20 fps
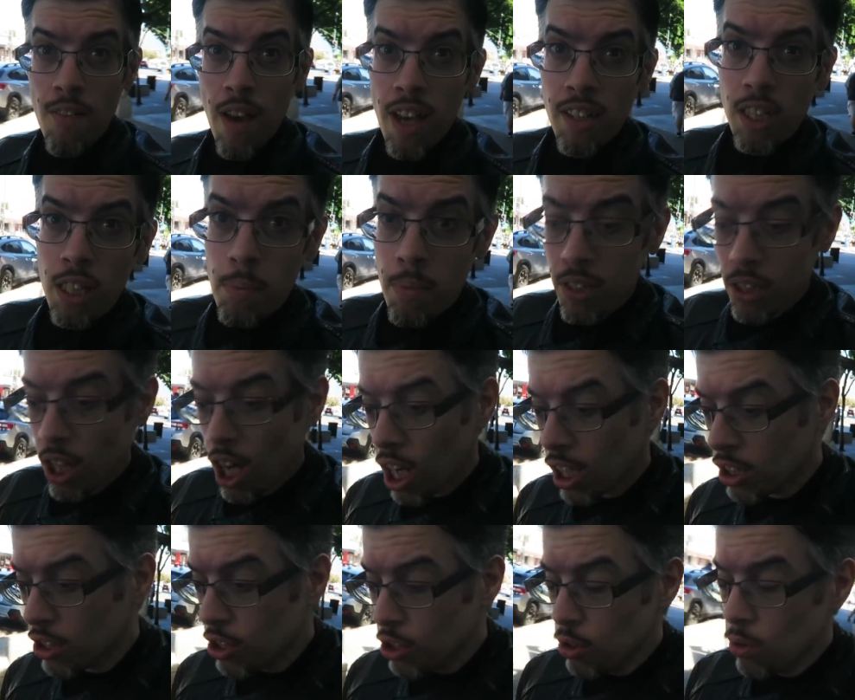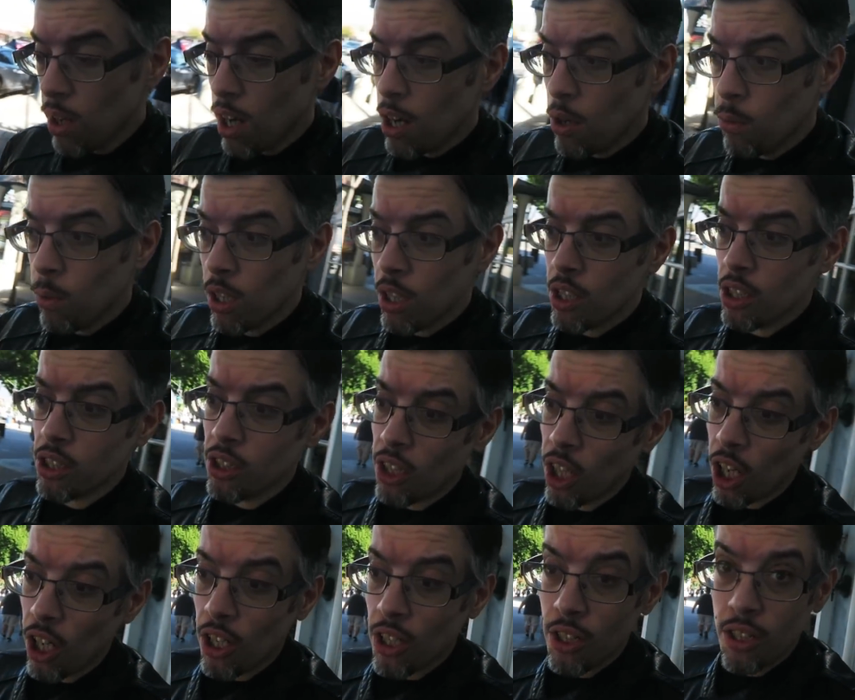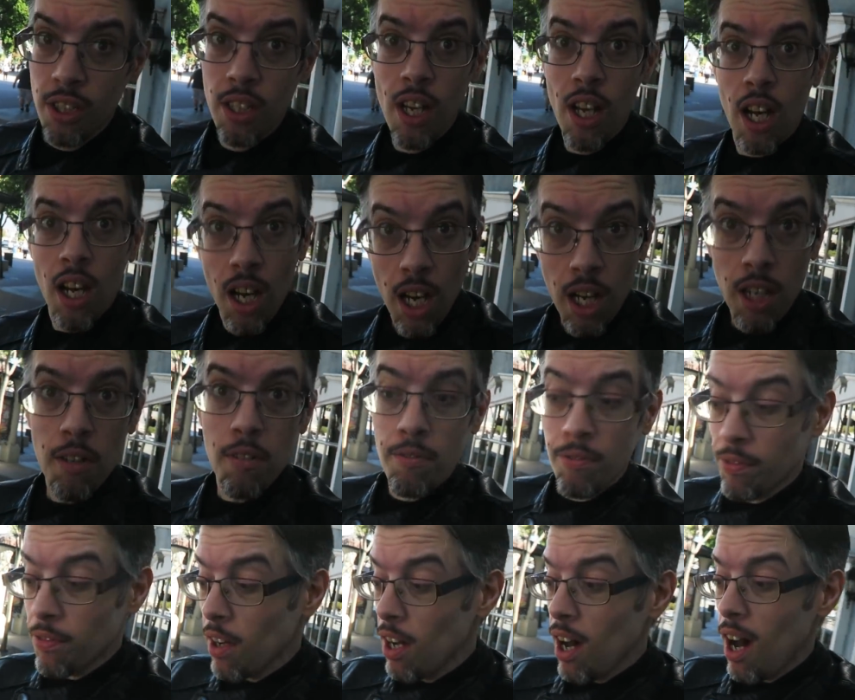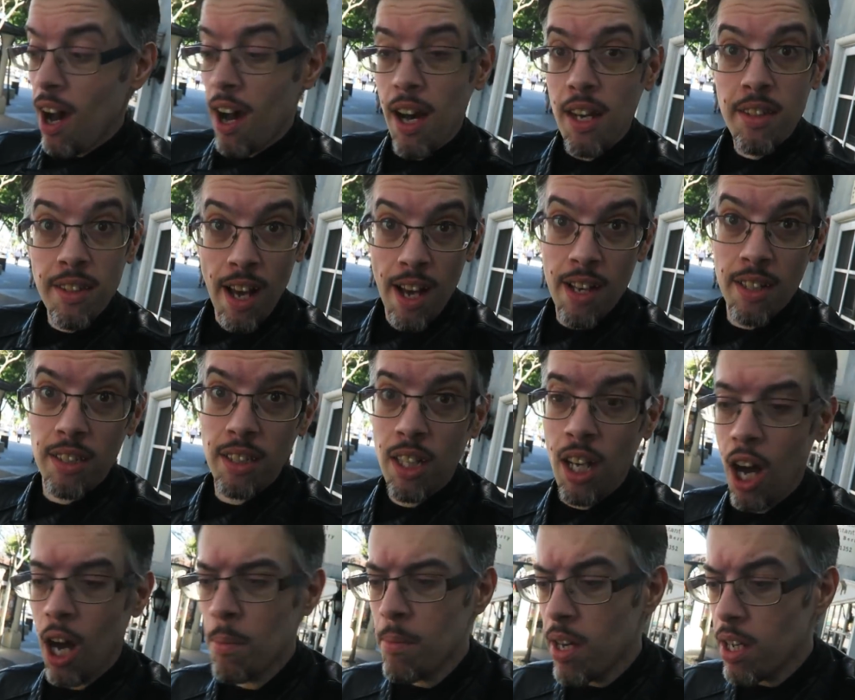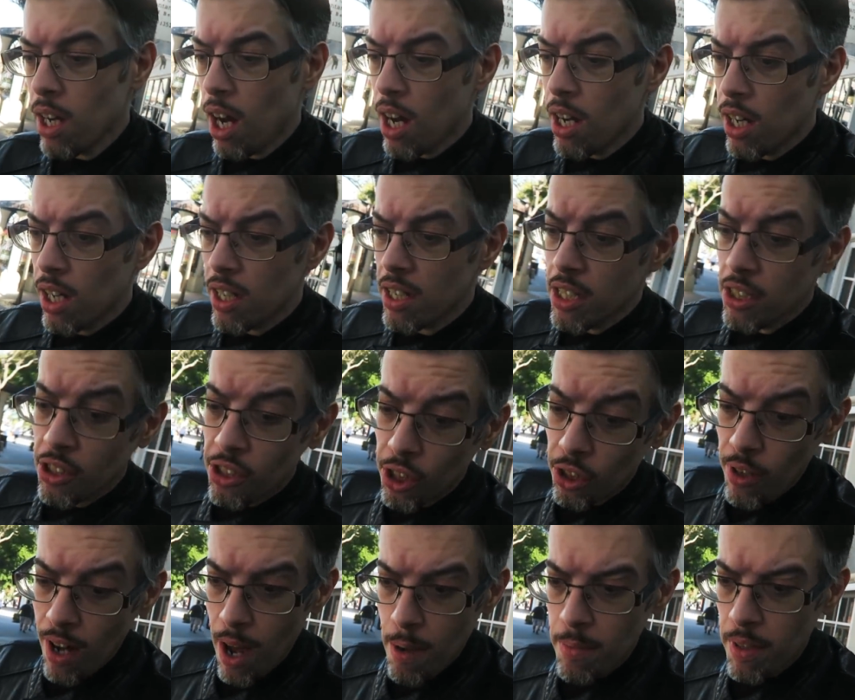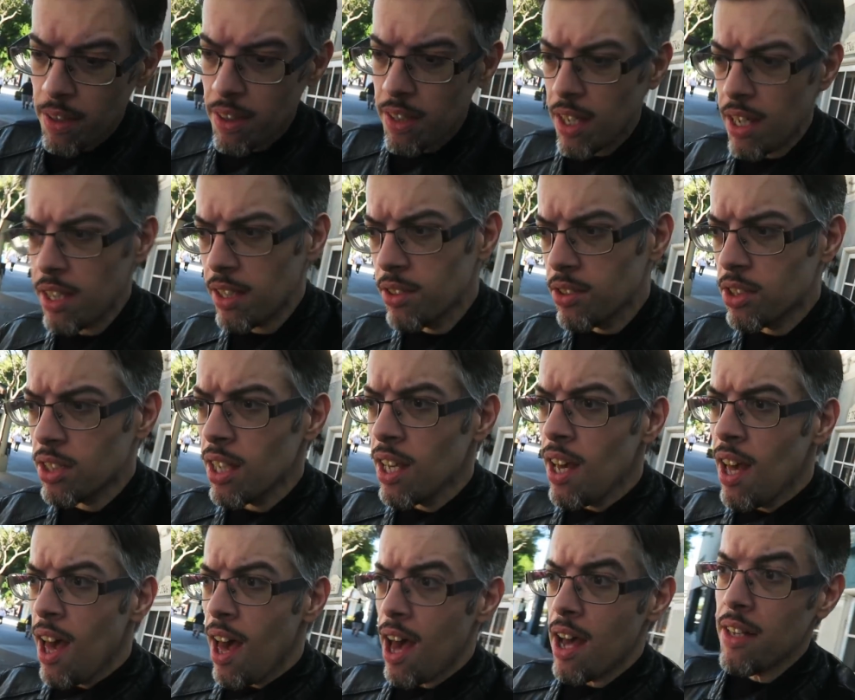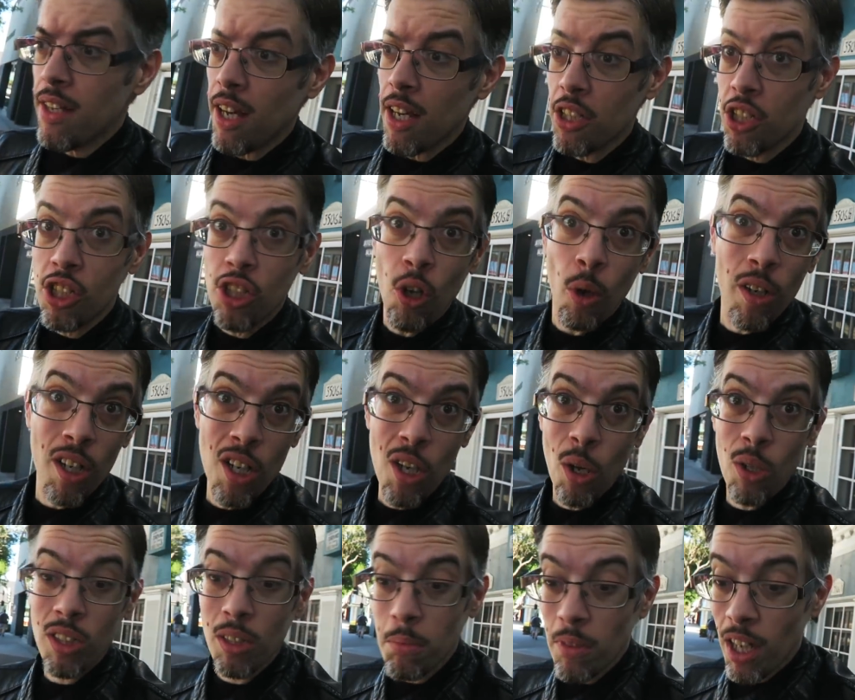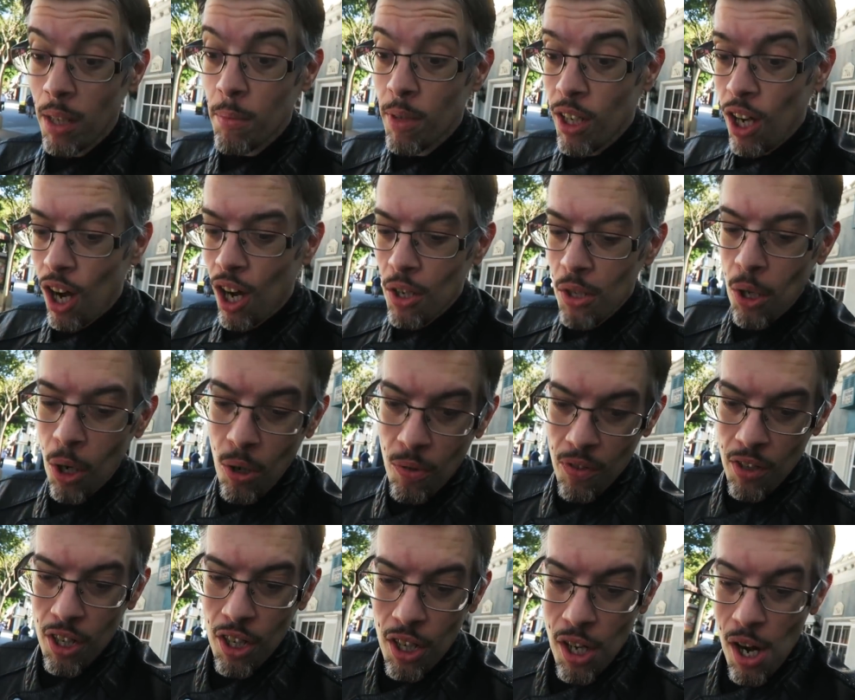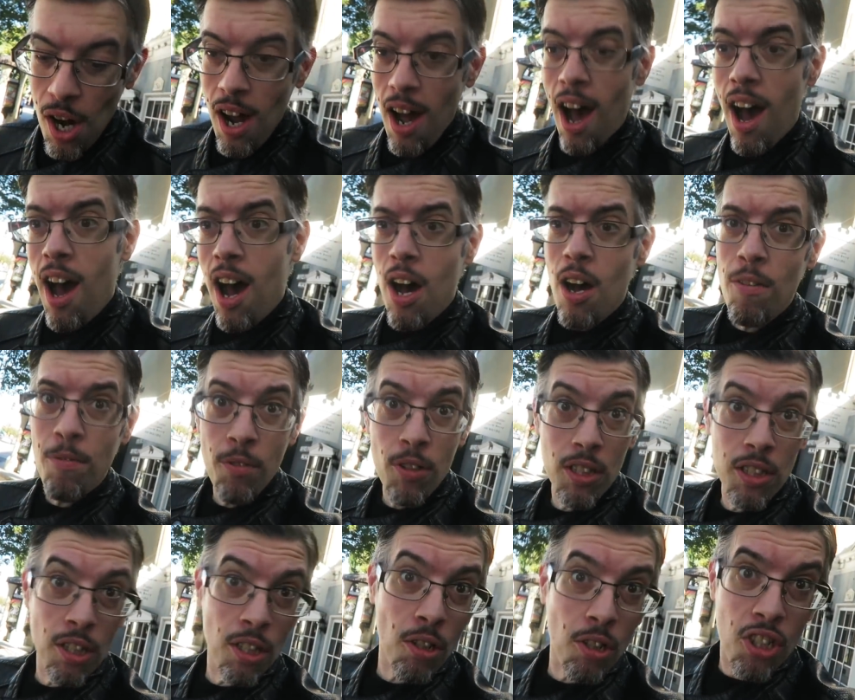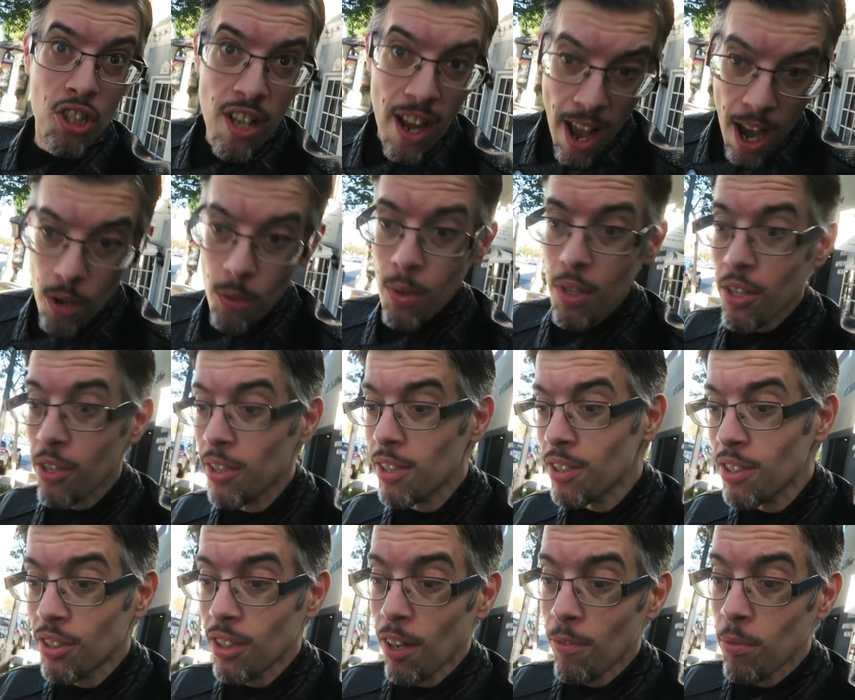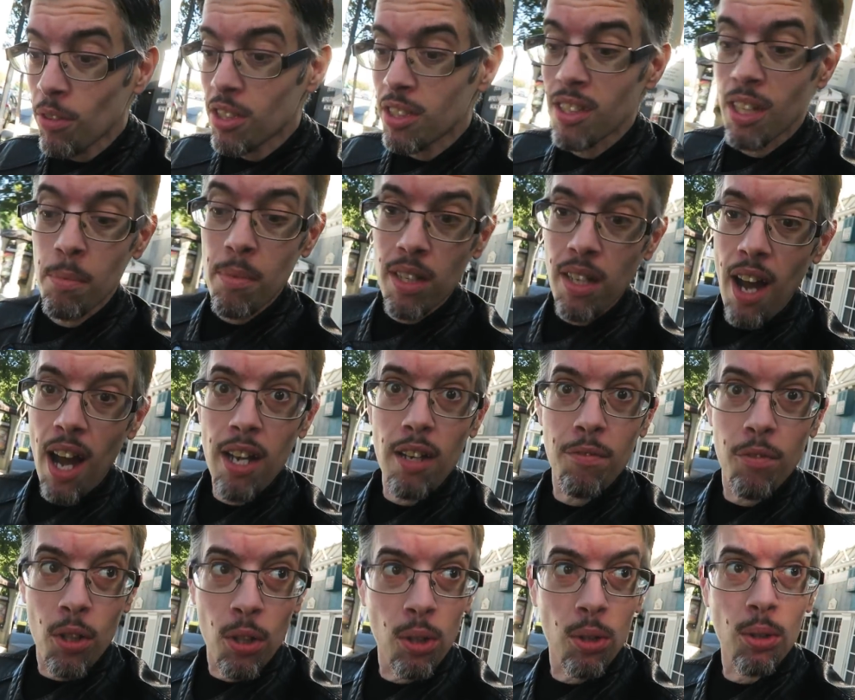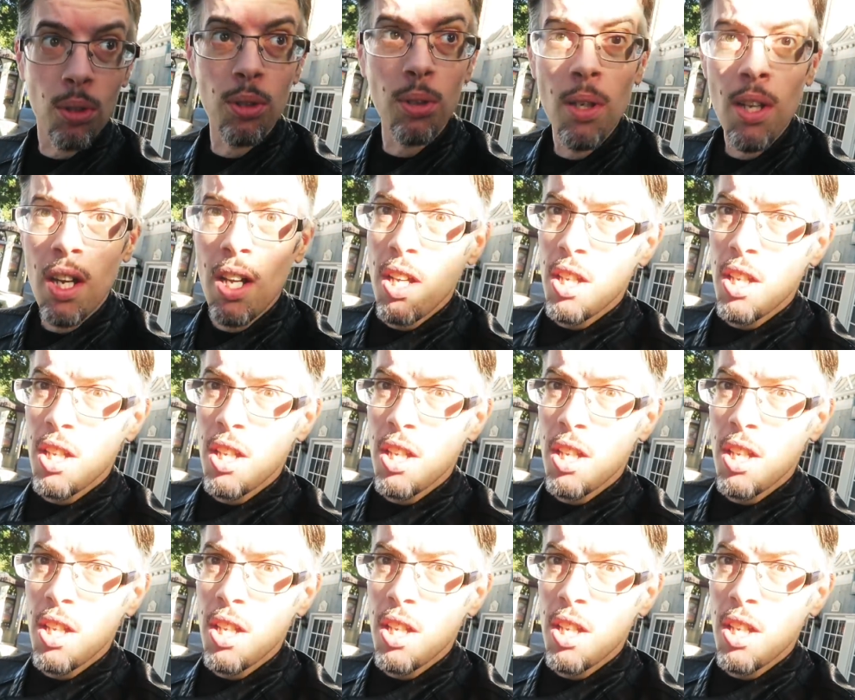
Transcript: I've actually been talking to uh, one of the stars of uh, night at the Comet on uh, Instagram and things. And uh, she already knows I'm coming on over uh, for a little chat with her and stuff, which is gonna be kind of cool.